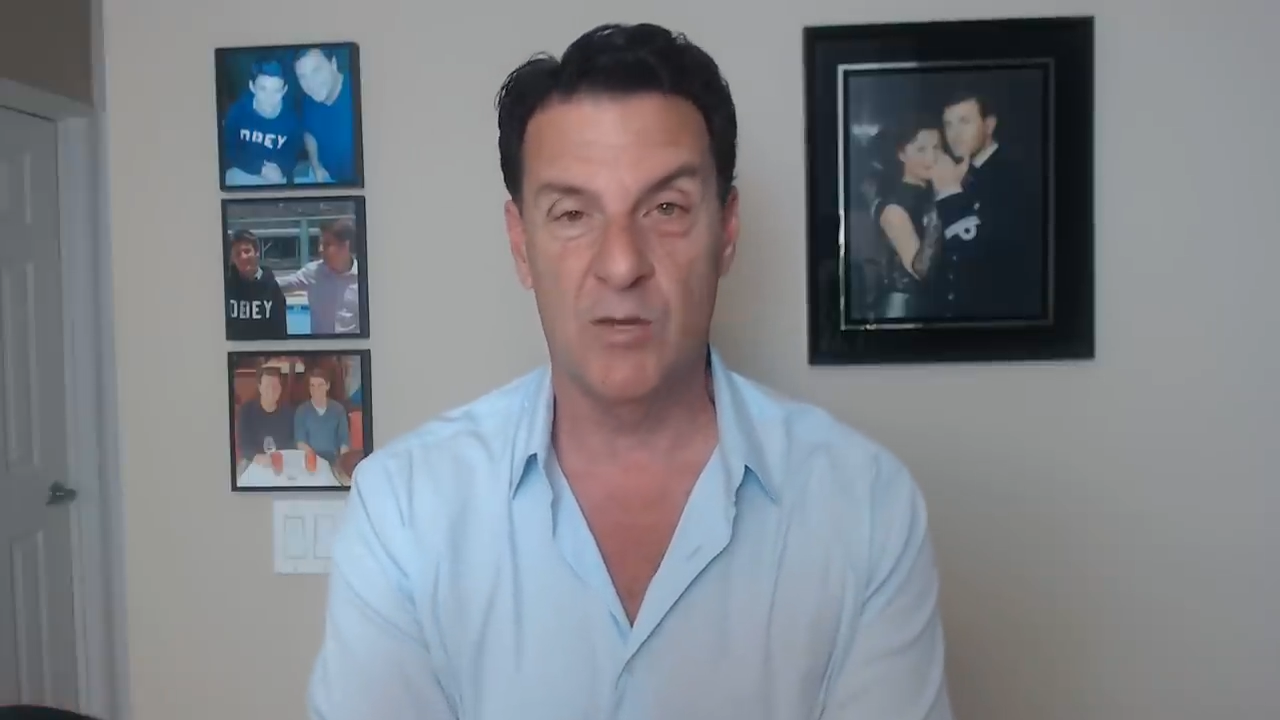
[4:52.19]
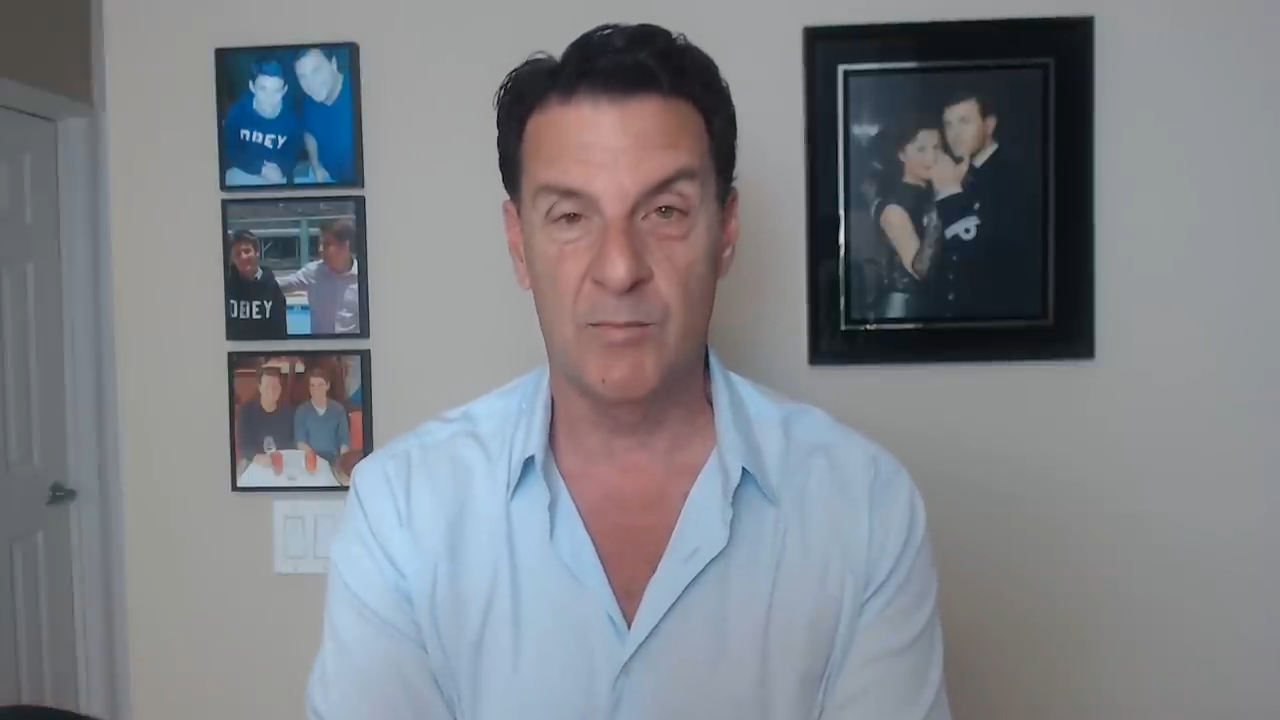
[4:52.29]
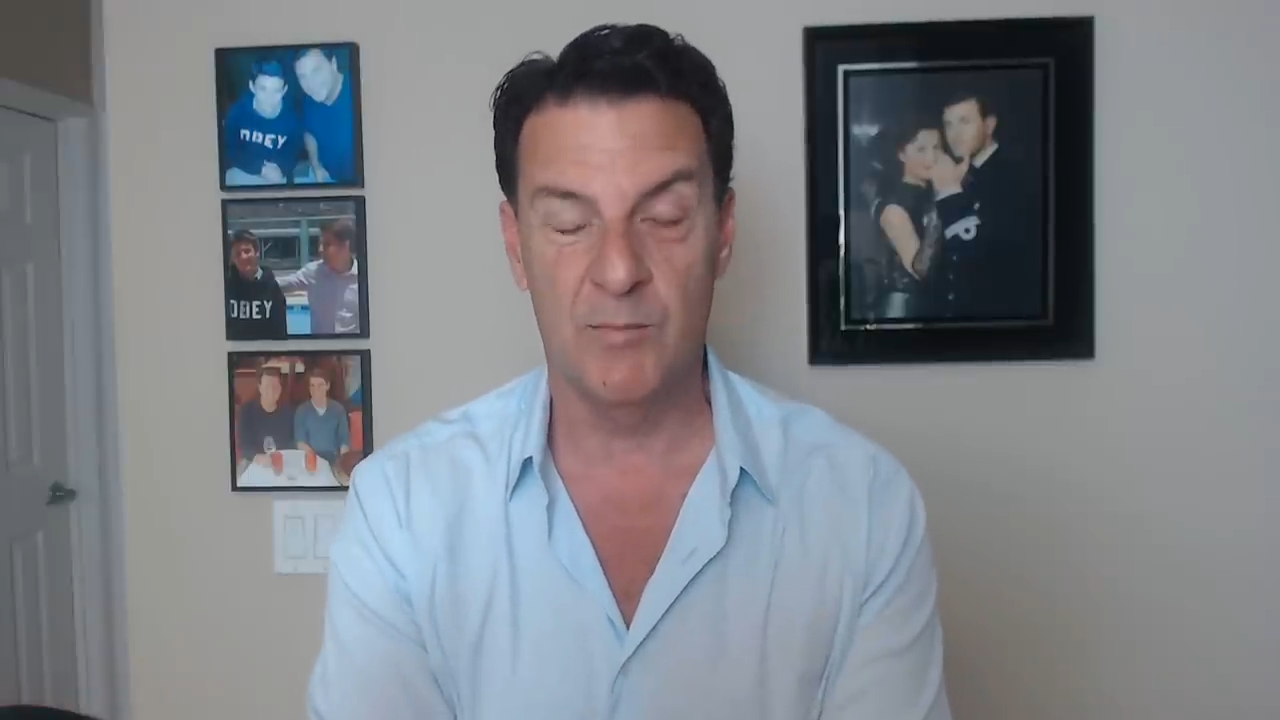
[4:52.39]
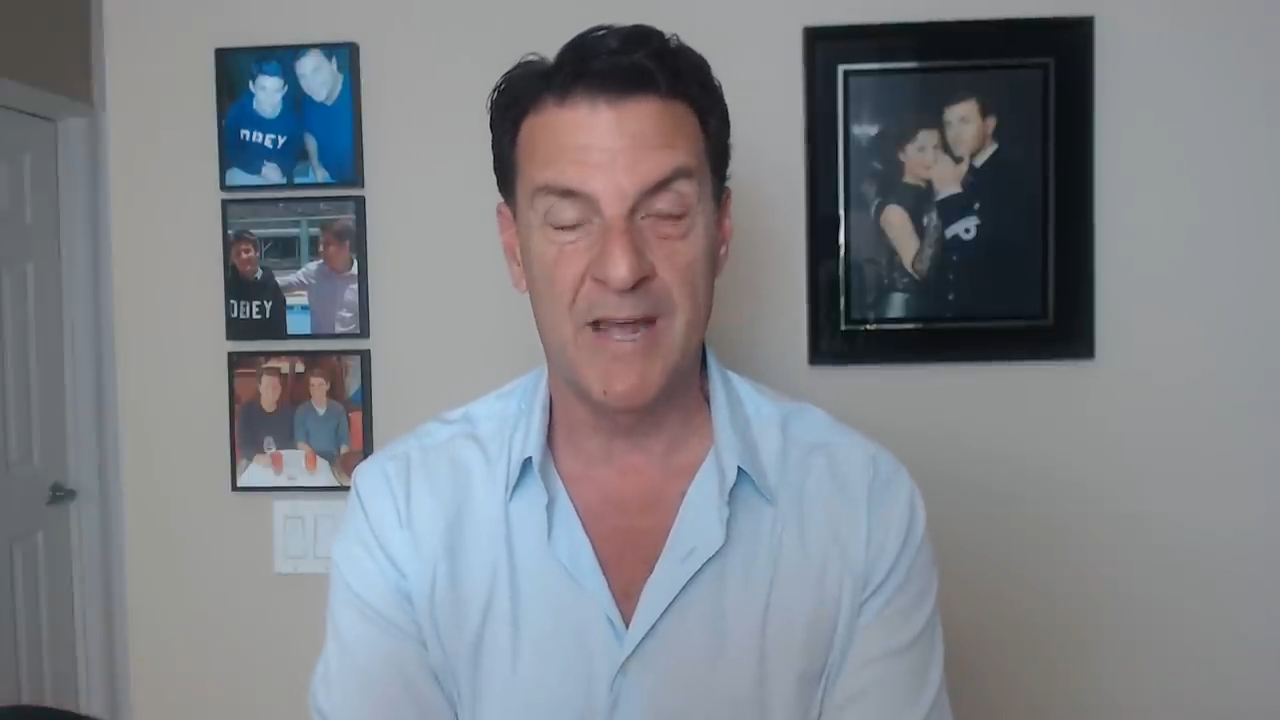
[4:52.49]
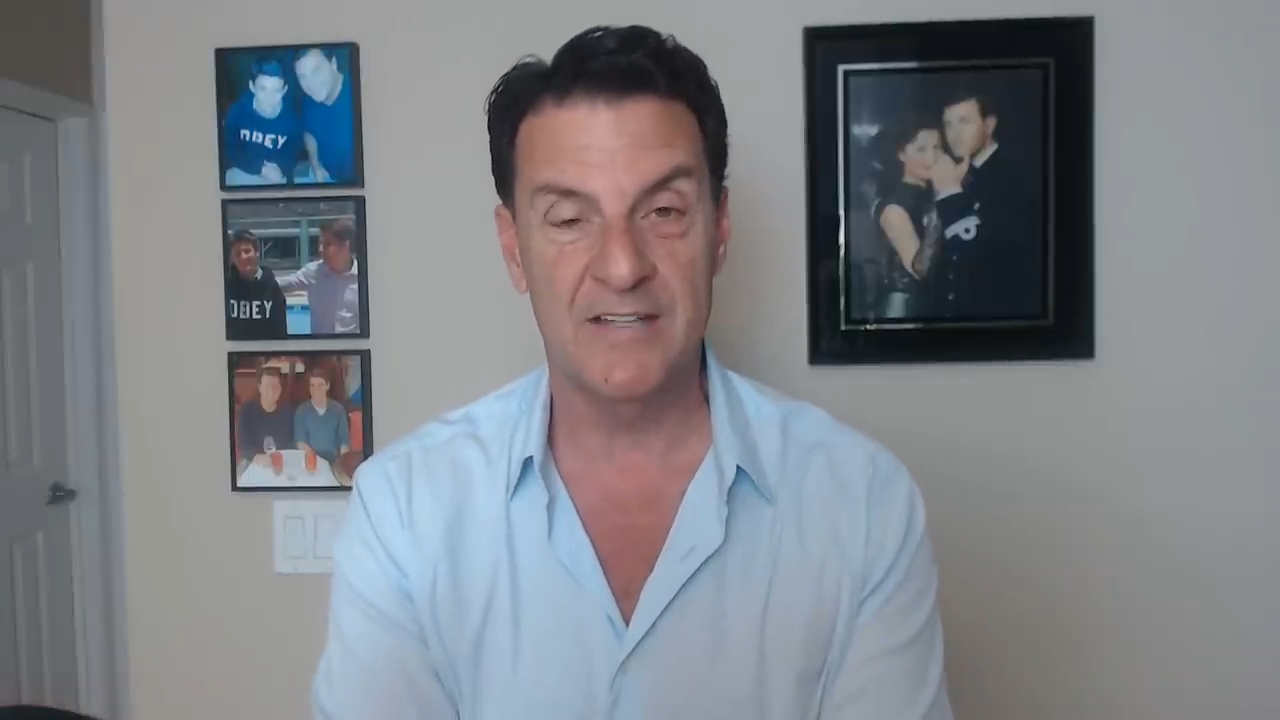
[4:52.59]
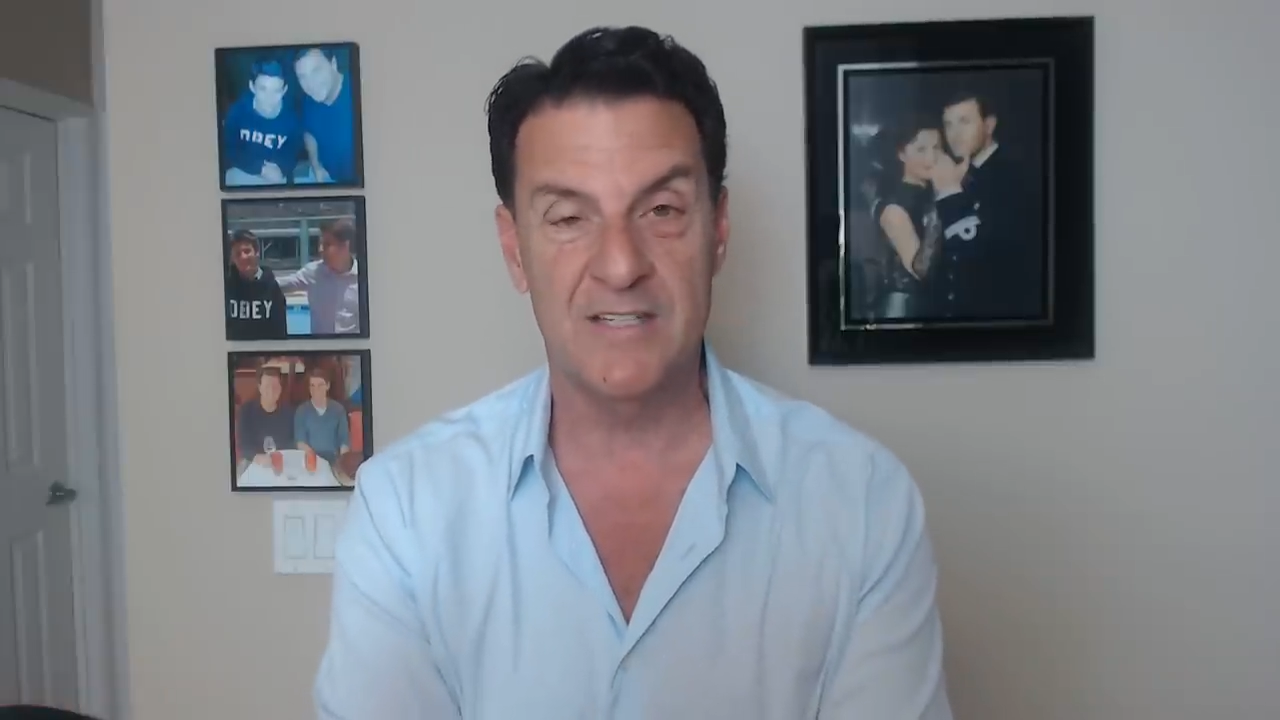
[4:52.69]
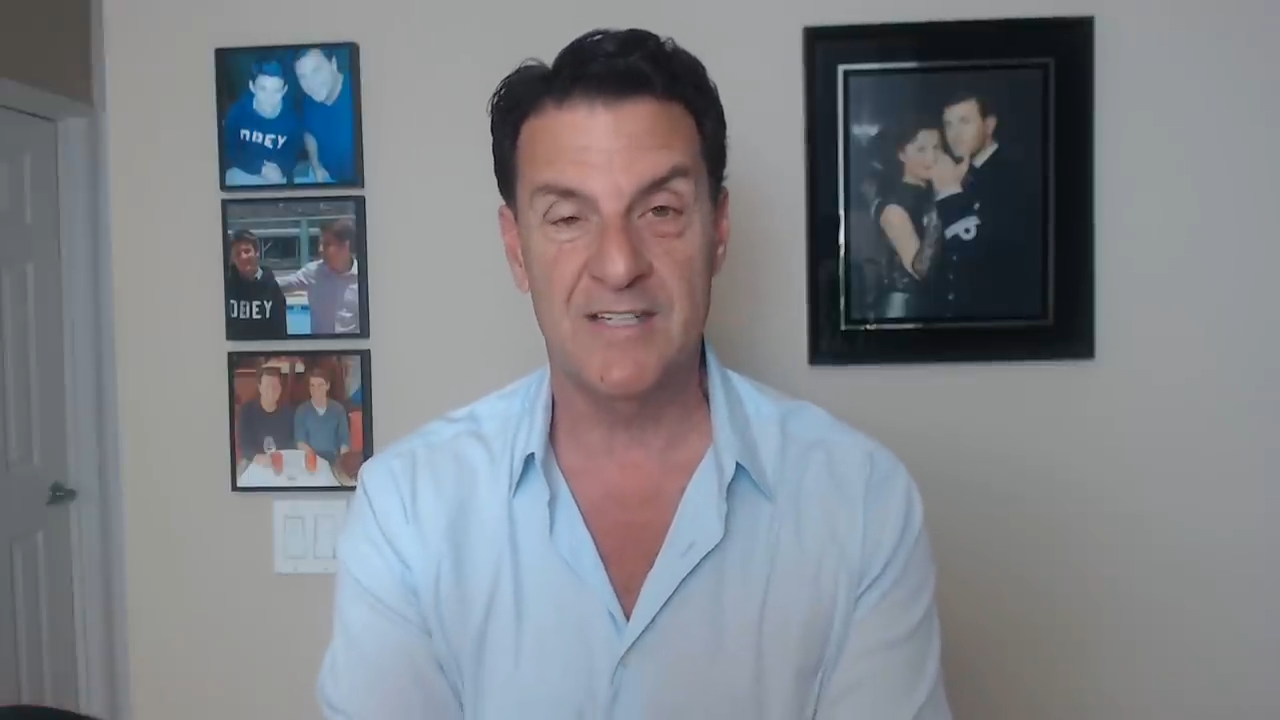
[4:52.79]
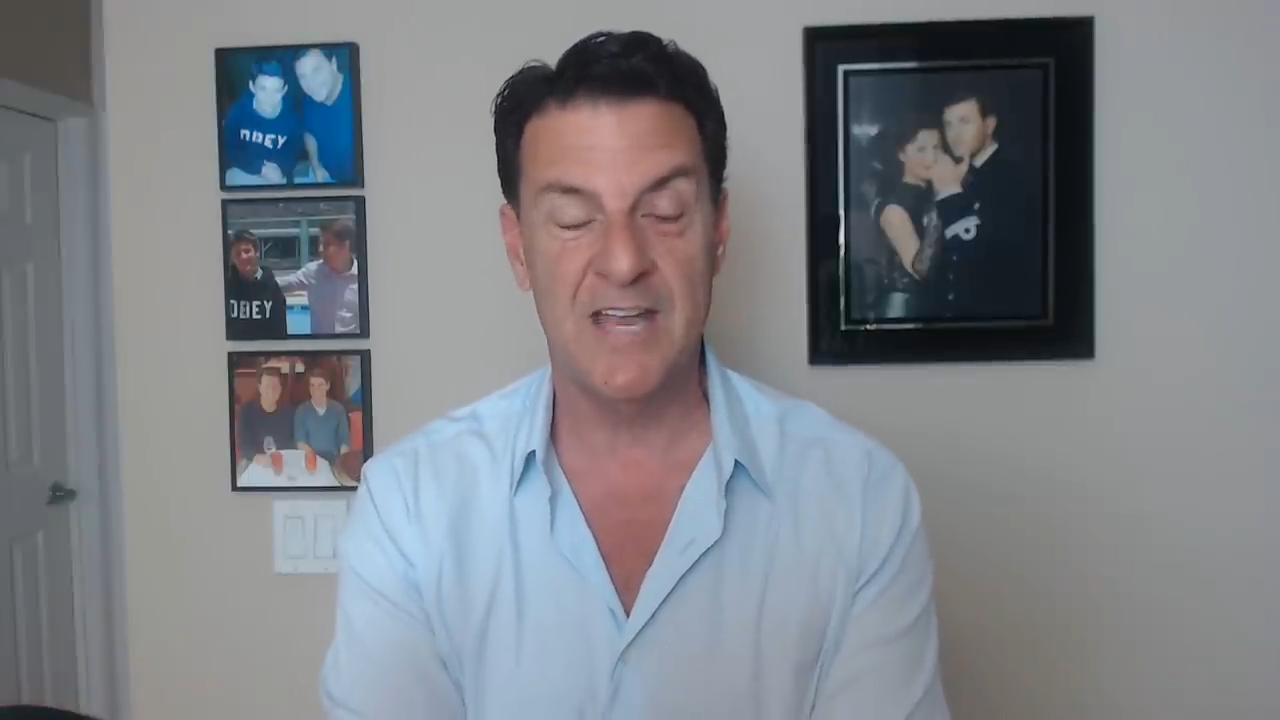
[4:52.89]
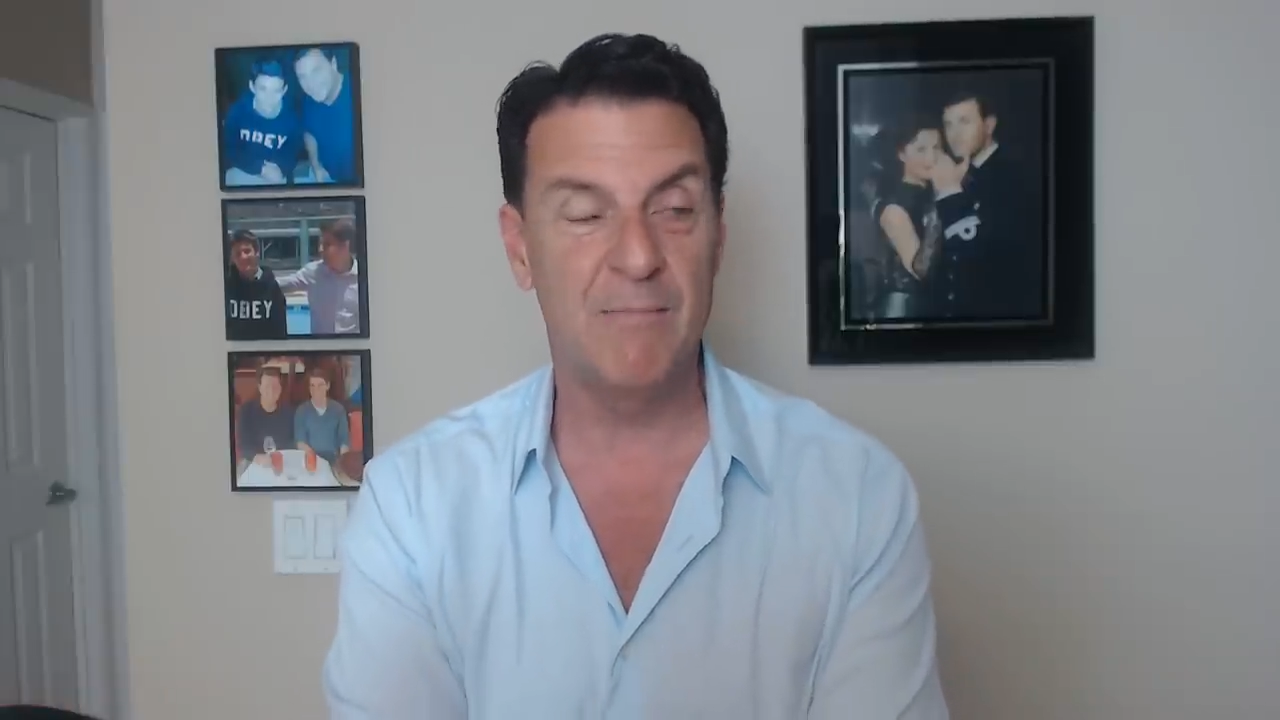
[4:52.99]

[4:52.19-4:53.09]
what I'm about to say,